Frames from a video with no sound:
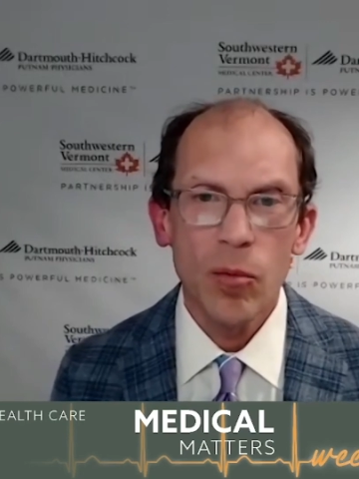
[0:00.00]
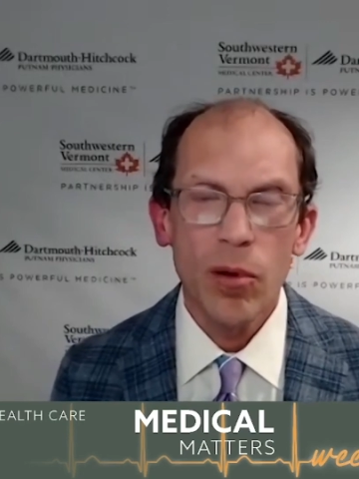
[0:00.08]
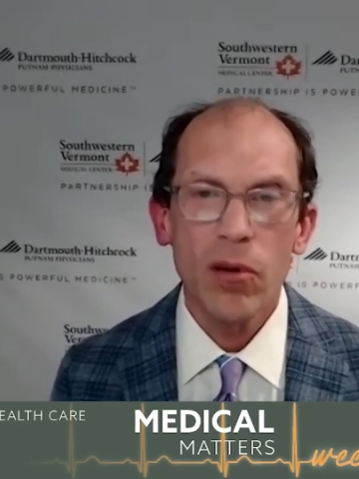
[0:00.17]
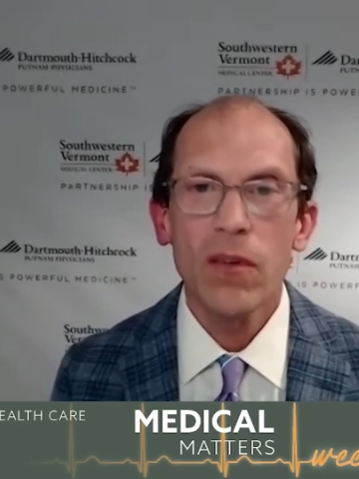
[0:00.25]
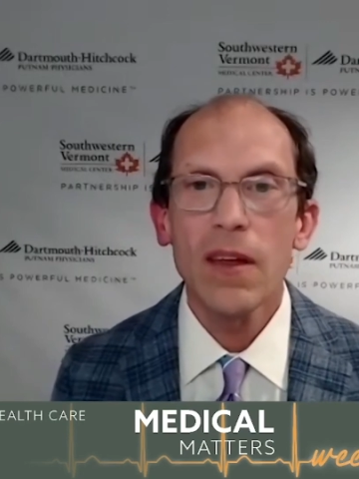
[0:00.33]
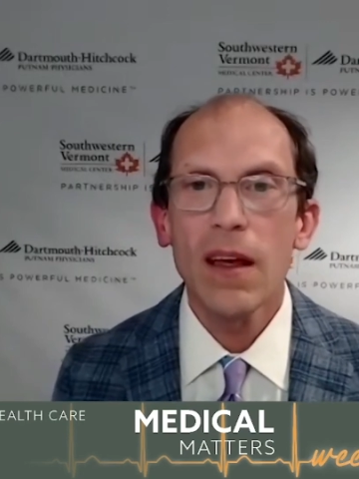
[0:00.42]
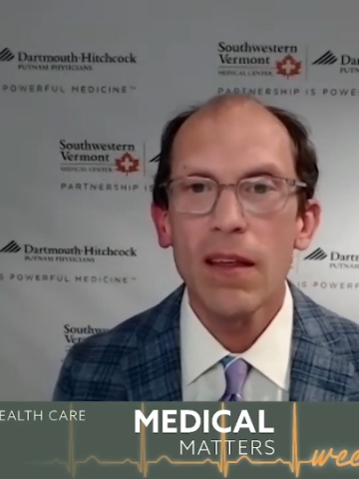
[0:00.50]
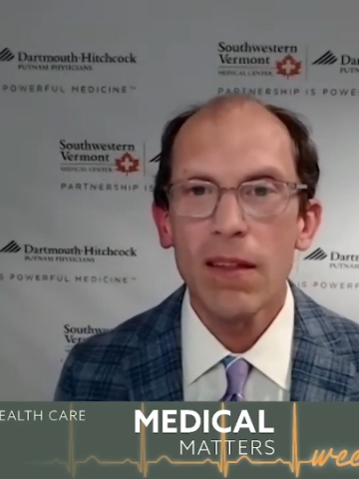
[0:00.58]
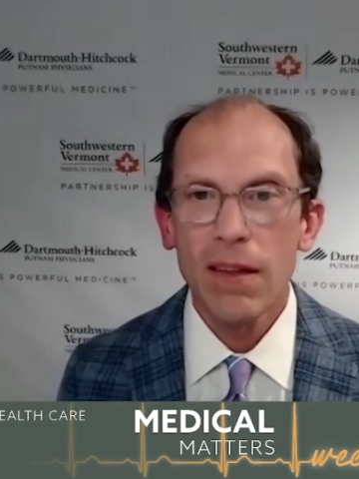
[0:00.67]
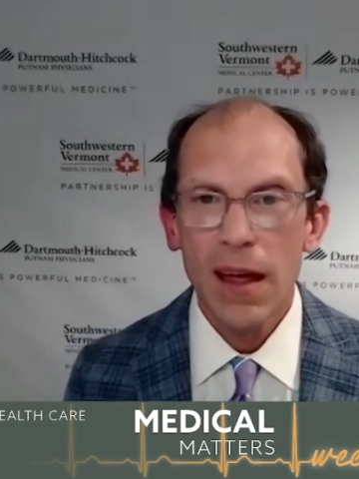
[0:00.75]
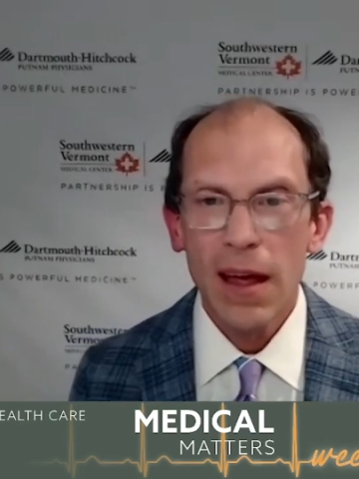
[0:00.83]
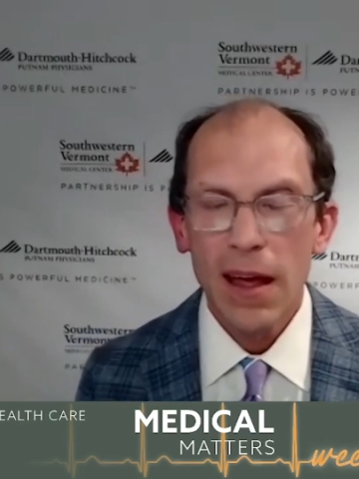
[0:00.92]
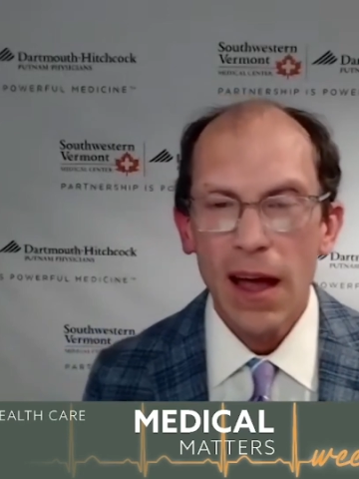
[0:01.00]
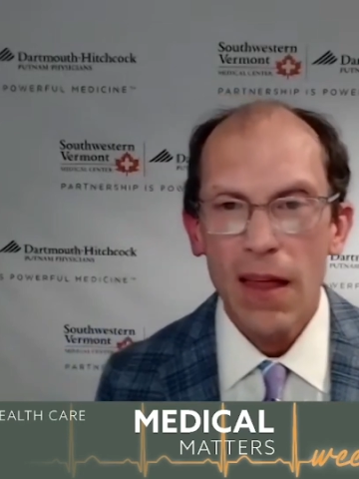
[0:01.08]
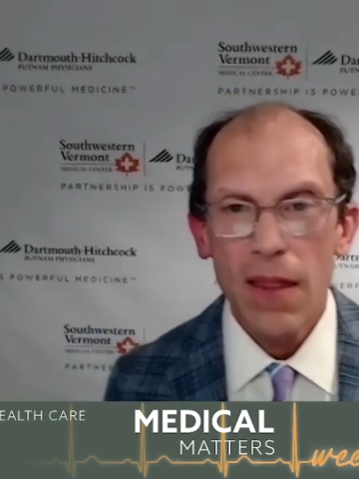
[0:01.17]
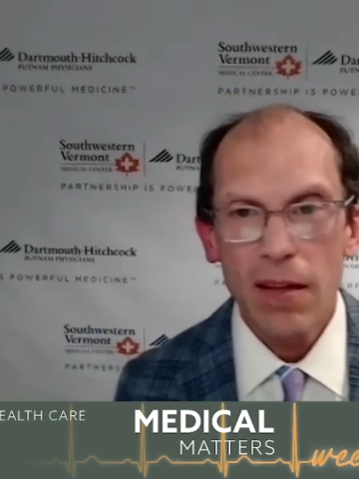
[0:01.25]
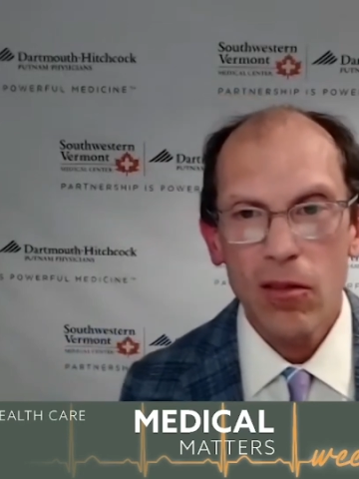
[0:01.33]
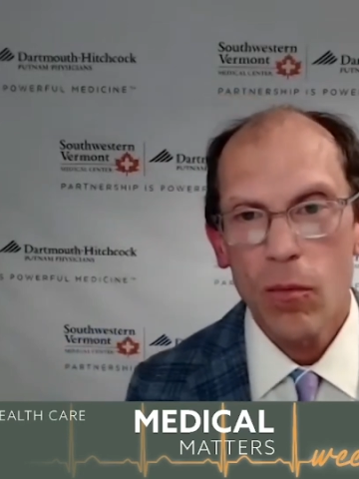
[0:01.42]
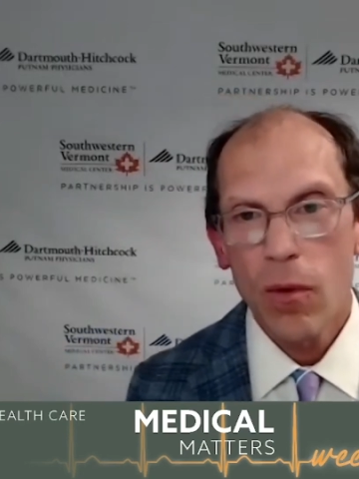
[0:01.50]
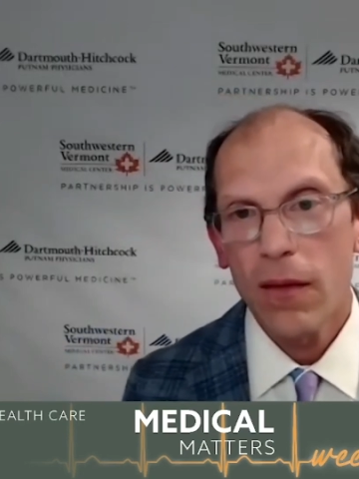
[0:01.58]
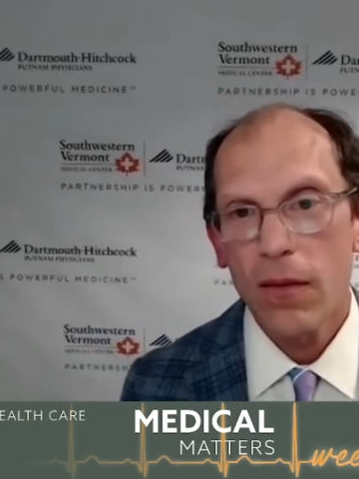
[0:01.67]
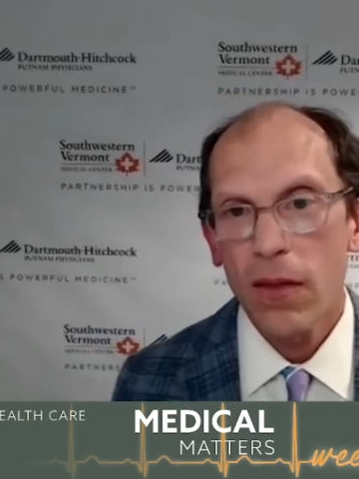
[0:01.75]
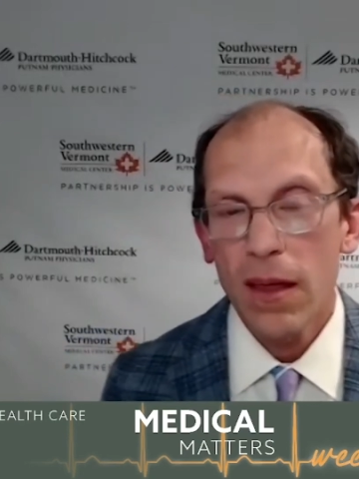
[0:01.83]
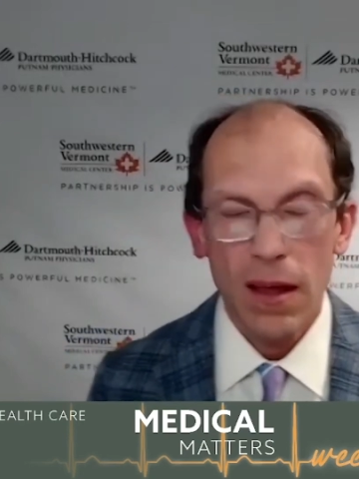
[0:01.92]
persist, and that's the
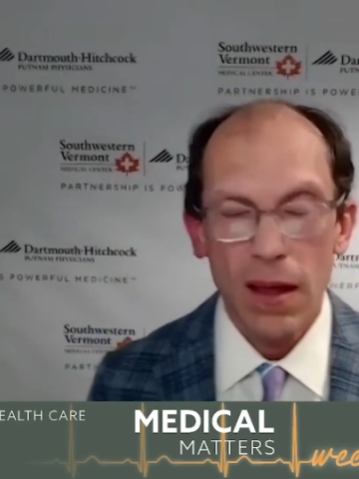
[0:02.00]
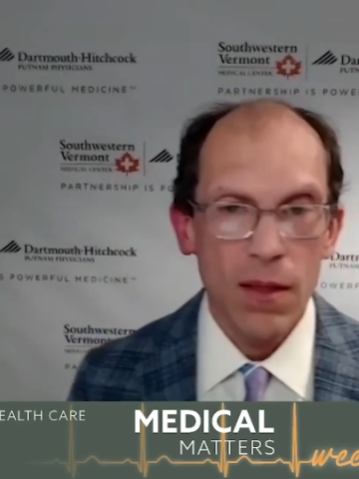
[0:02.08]
right thing.